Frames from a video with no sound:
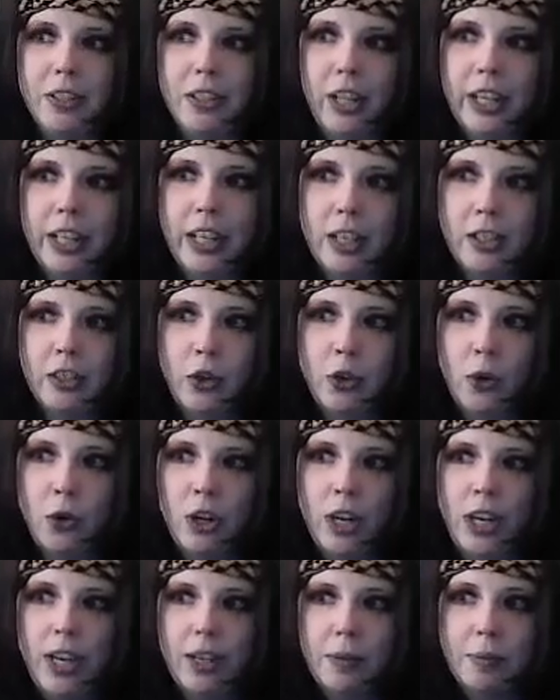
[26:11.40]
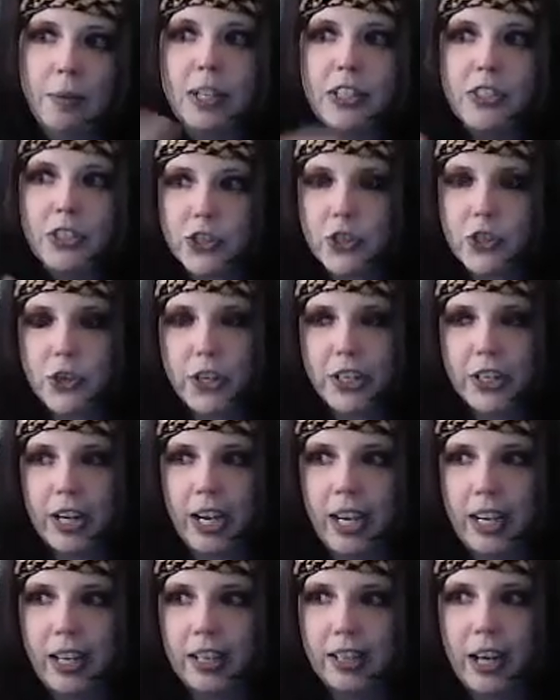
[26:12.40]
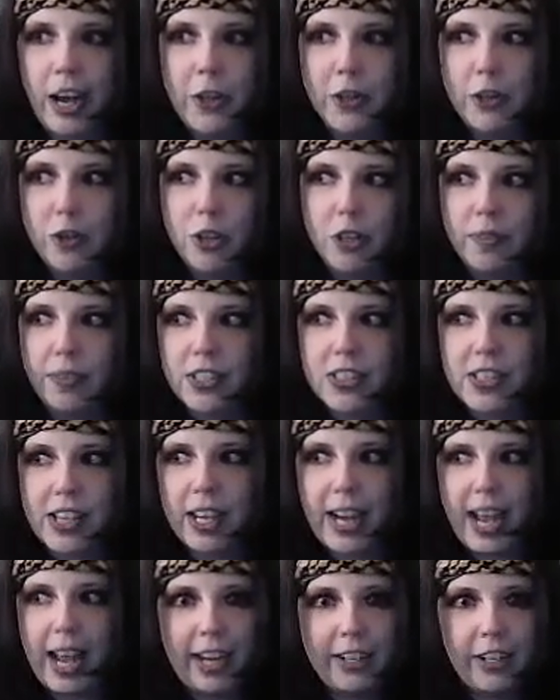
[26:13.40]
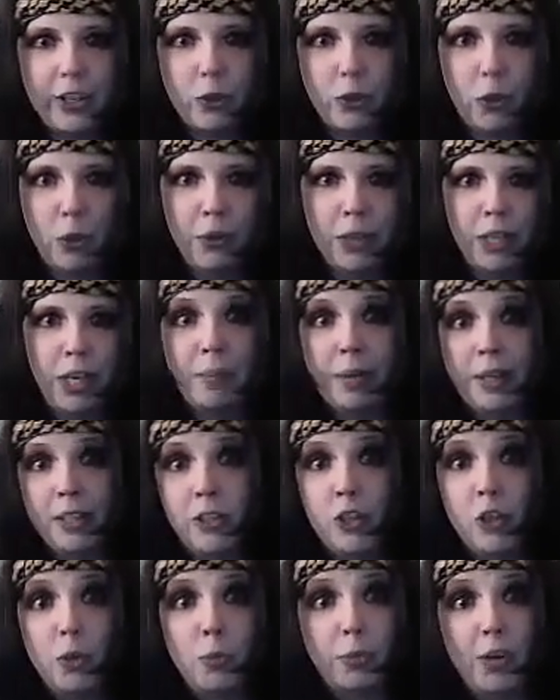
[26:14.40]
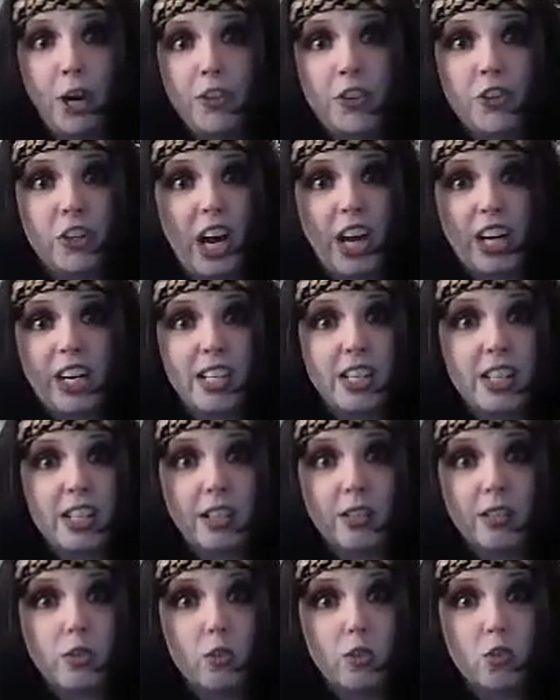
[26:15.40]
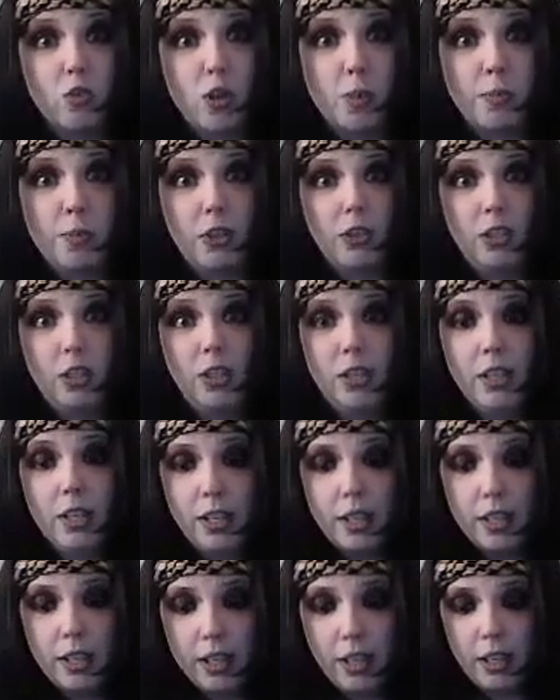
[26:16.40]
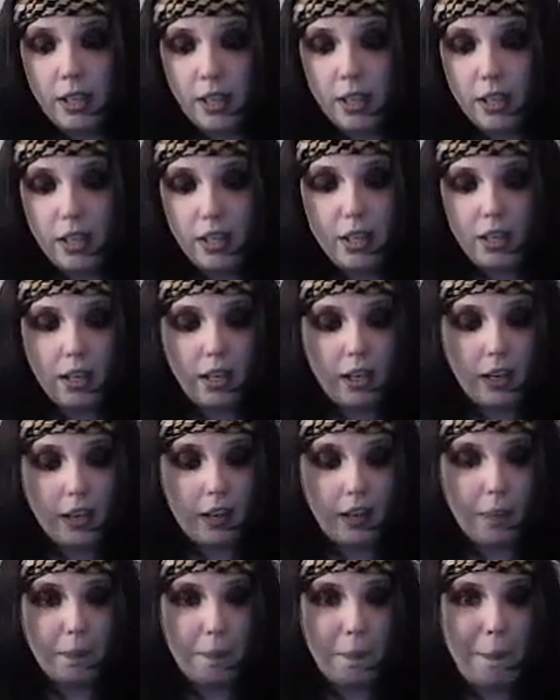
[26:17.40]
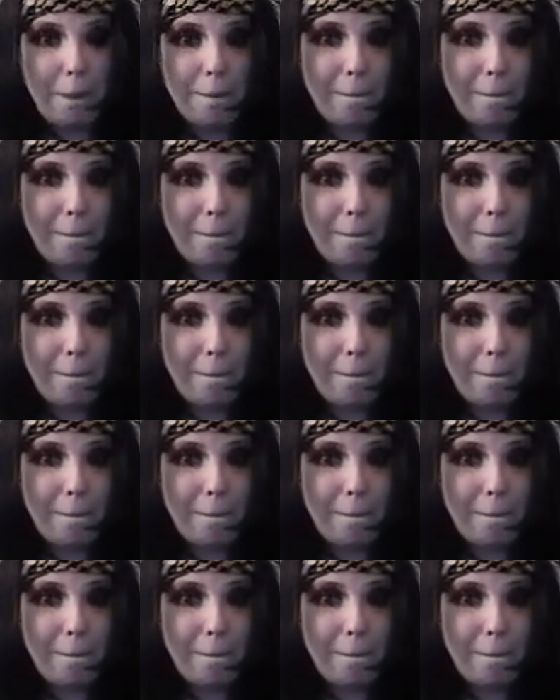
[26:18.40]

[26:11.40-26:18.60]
like Nora, my sister and I, neither of us had acne growing up. My little brother got hit triple. But